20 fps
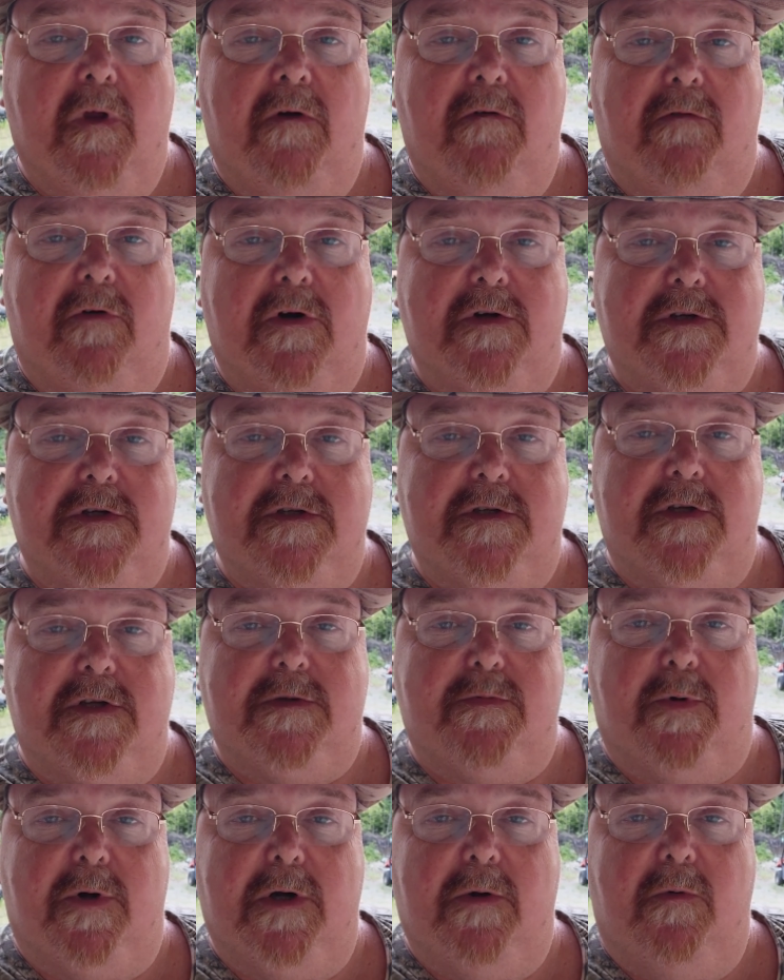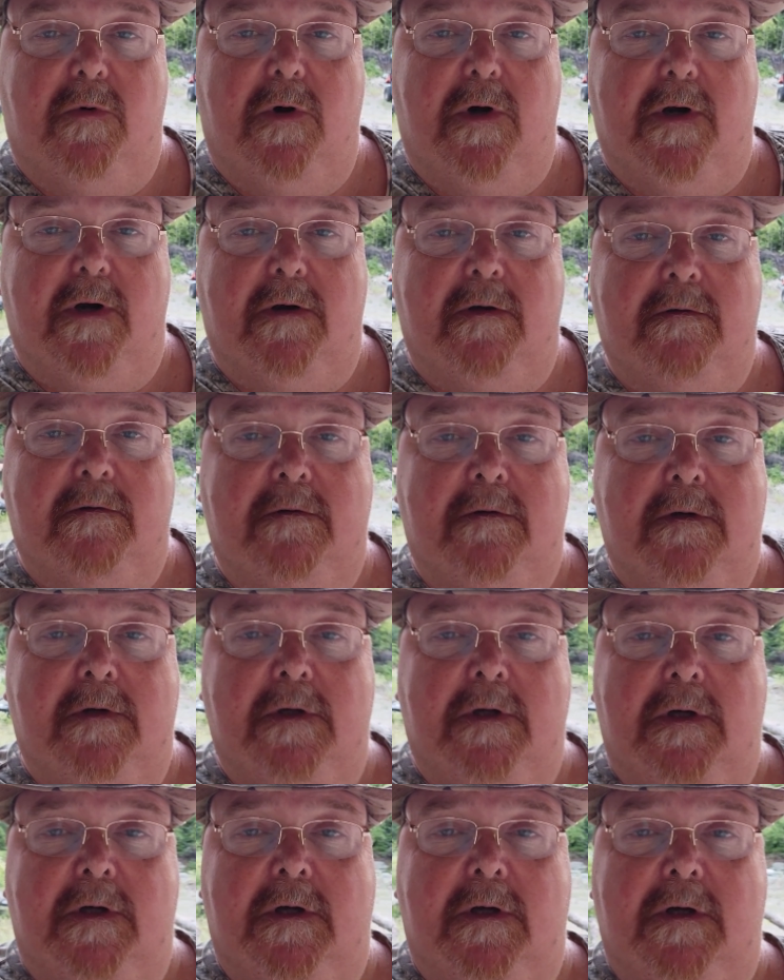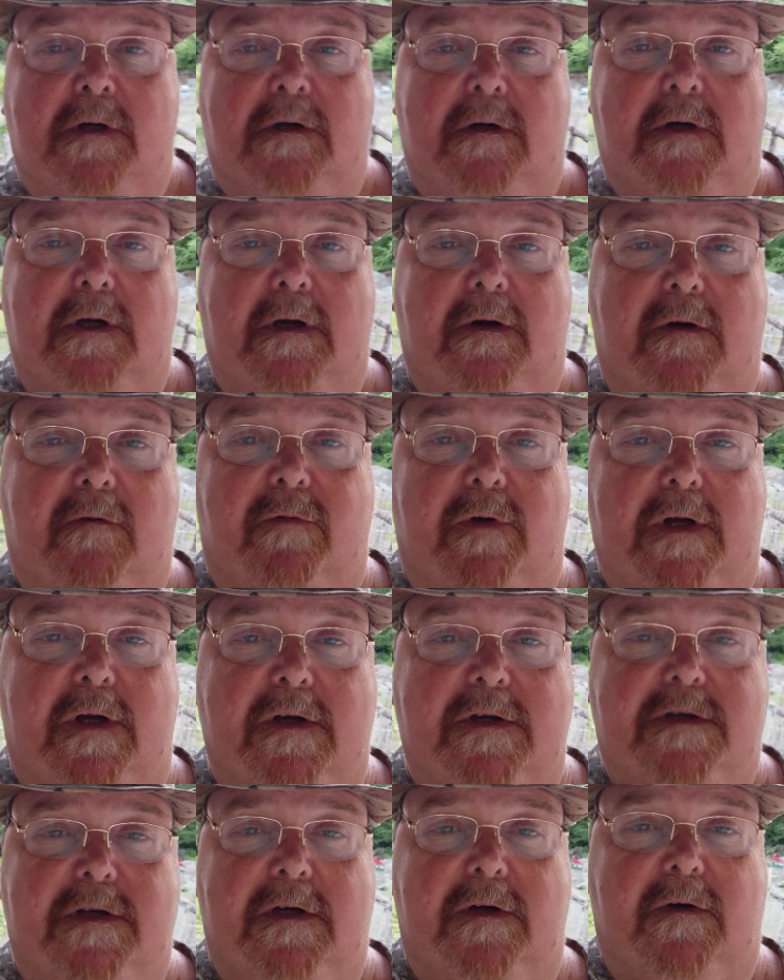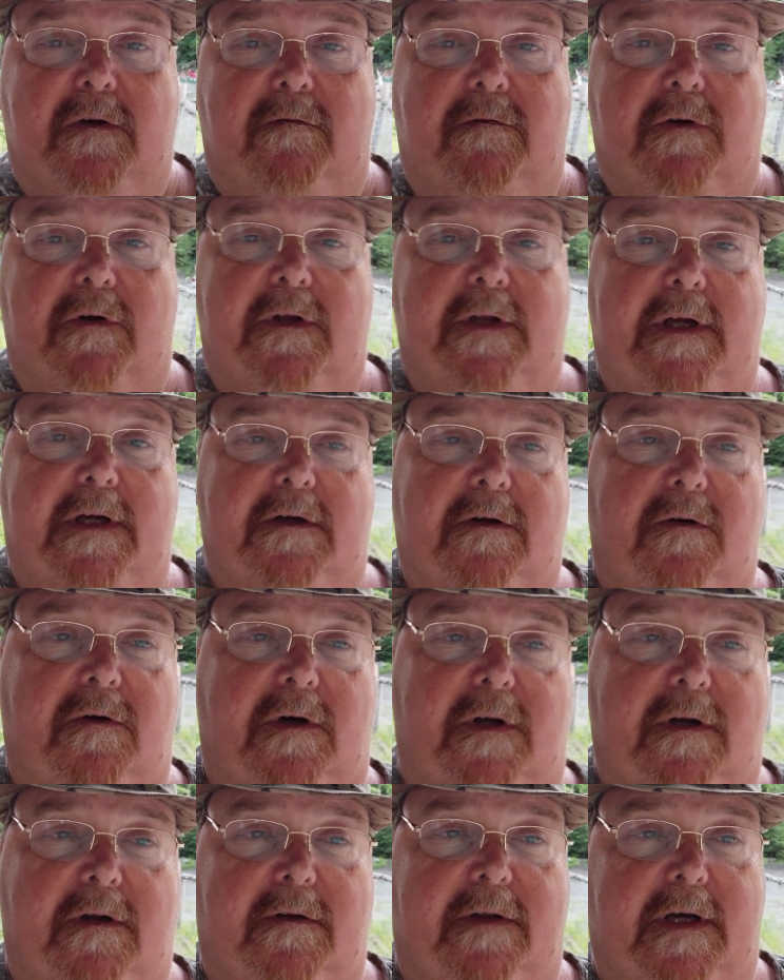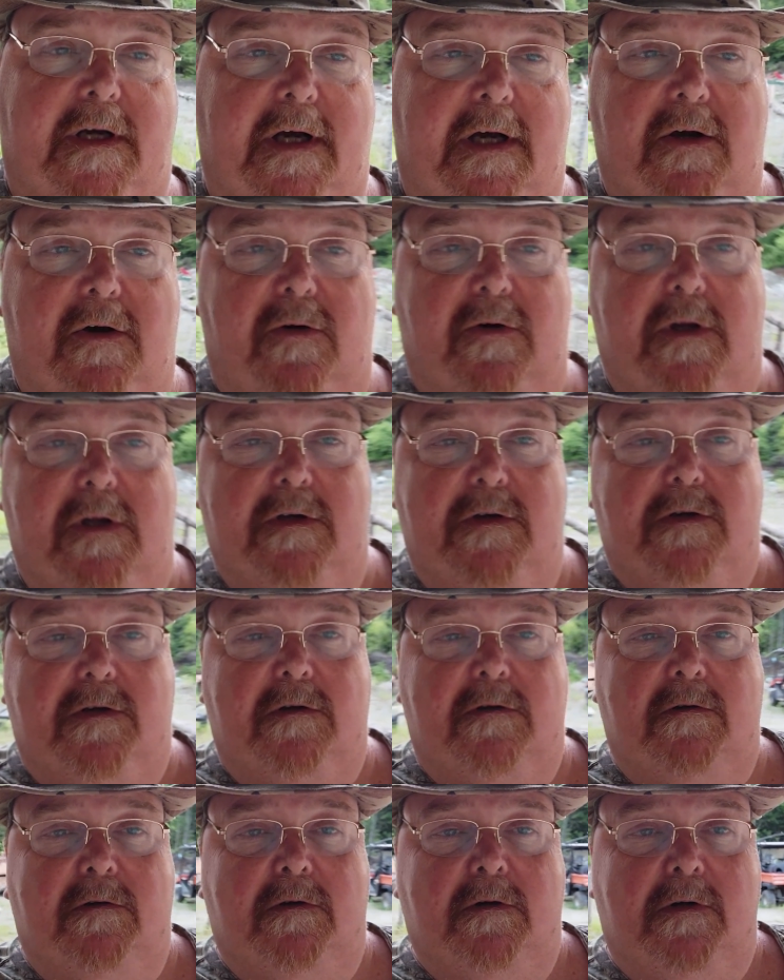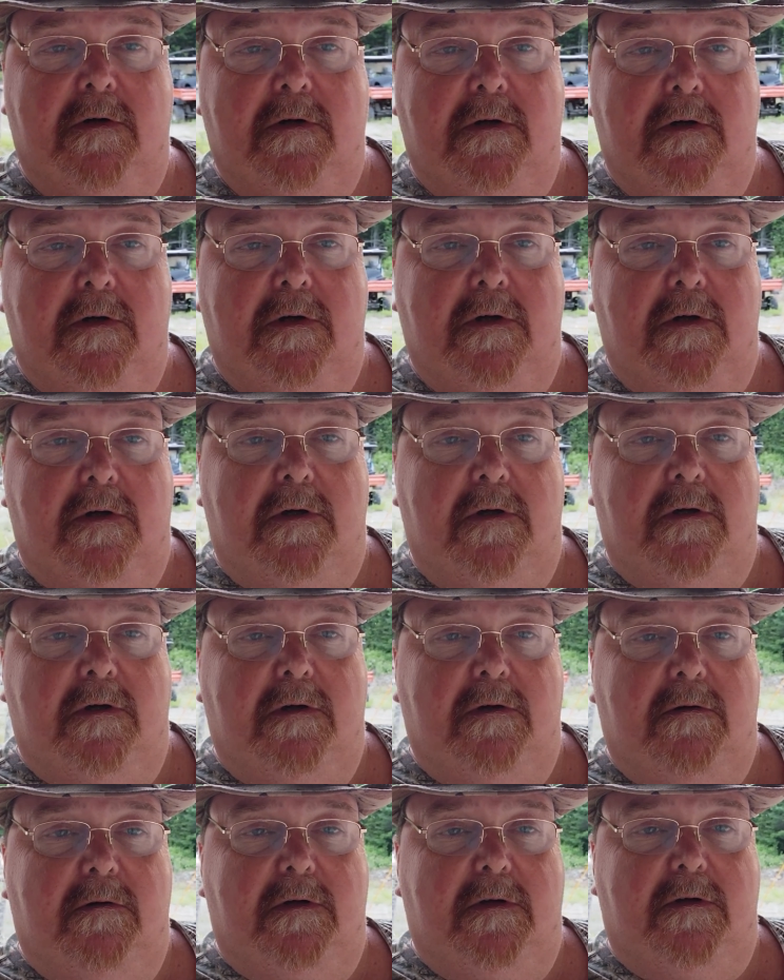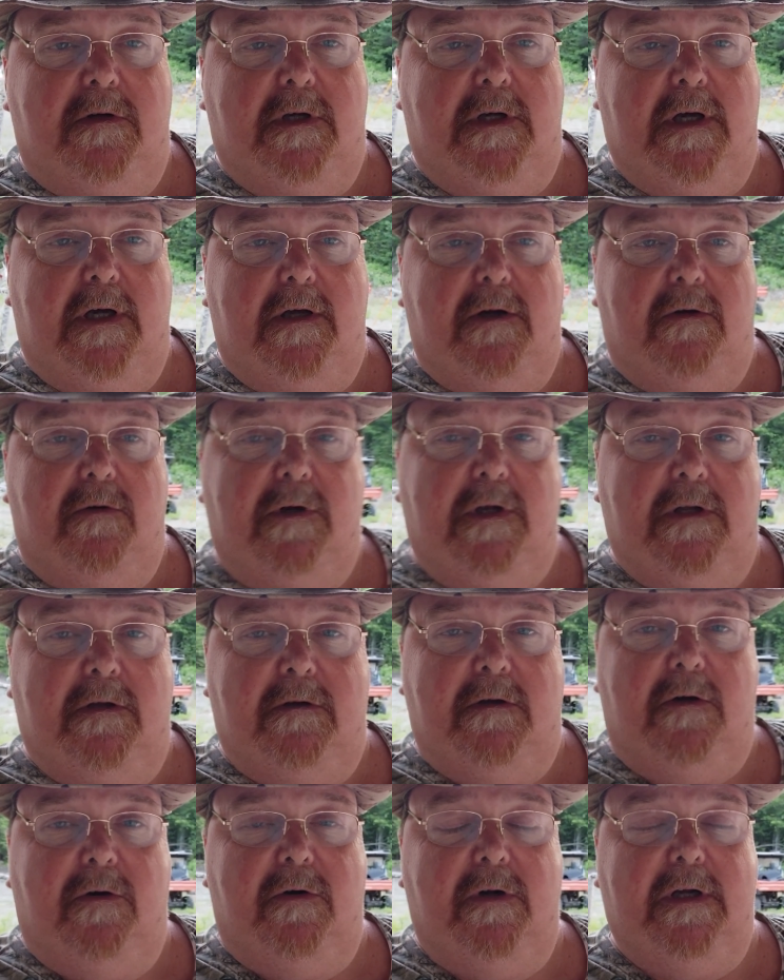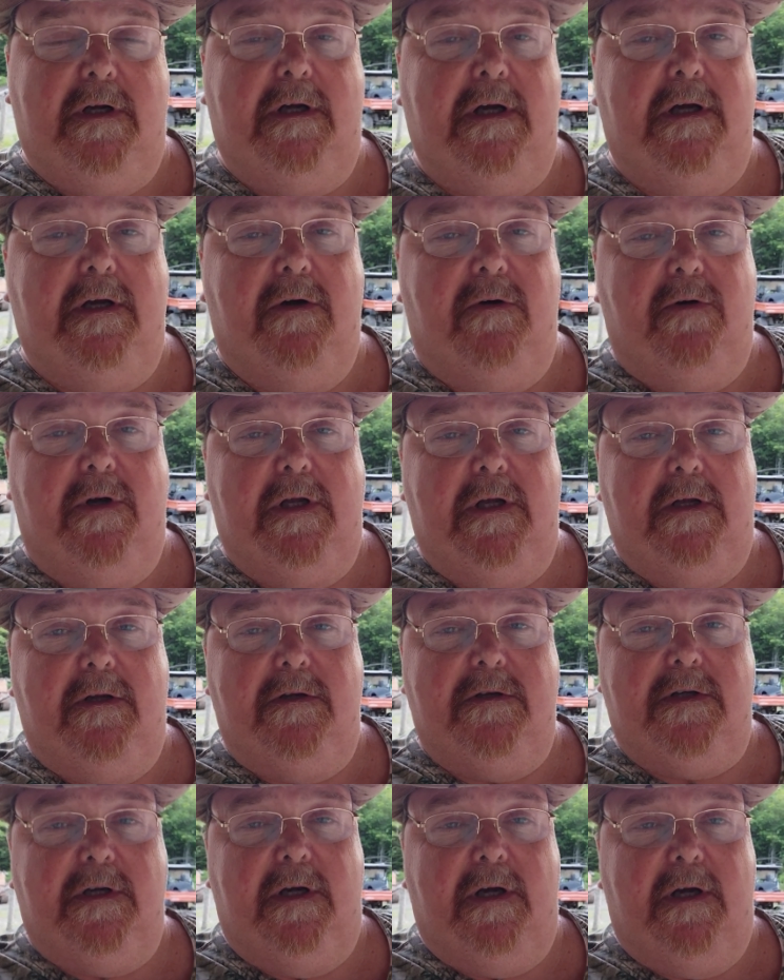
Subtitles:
versus the spring water. I don't know if we can see over on that corner, the coyotes. There's the coyote. Coyote is